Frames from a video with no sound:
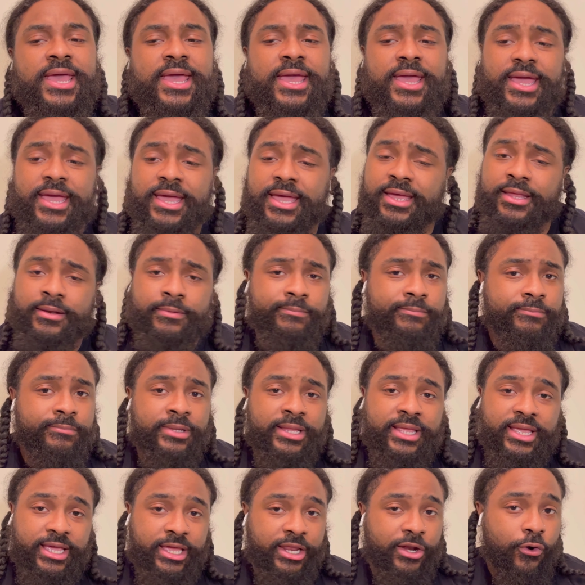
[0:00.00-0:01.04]
and
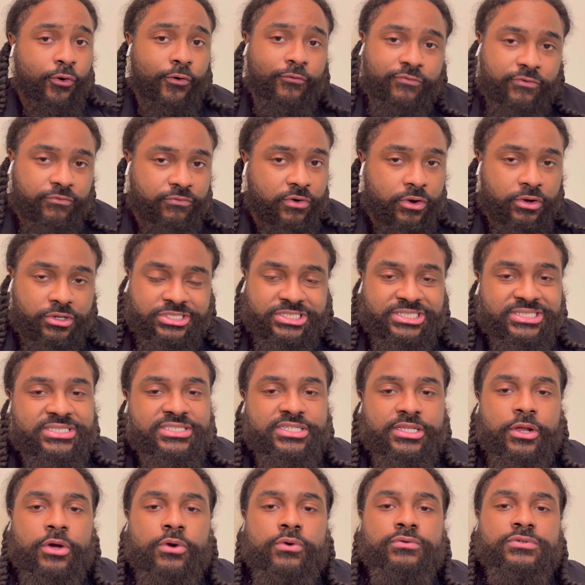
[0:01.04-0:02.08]
it overall just
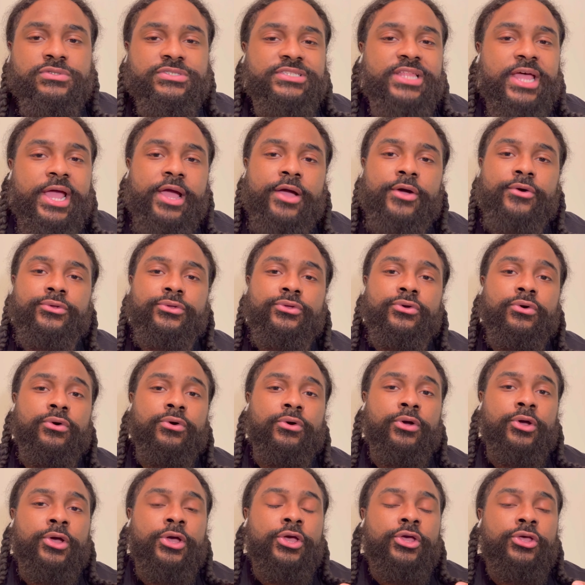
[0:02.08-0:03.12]
slows down
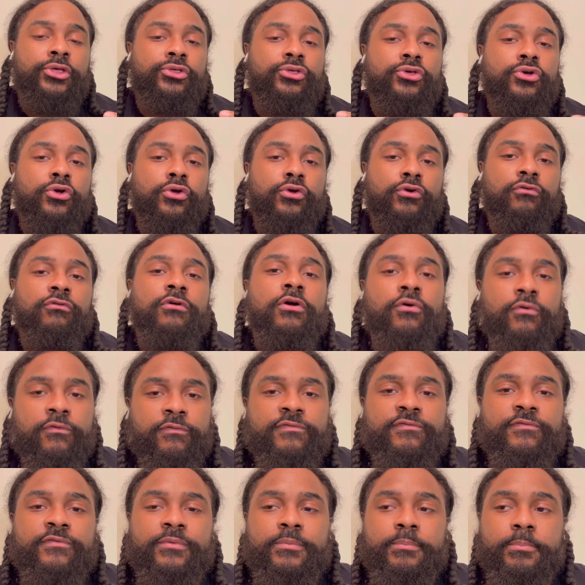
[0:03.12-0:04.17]
your growth,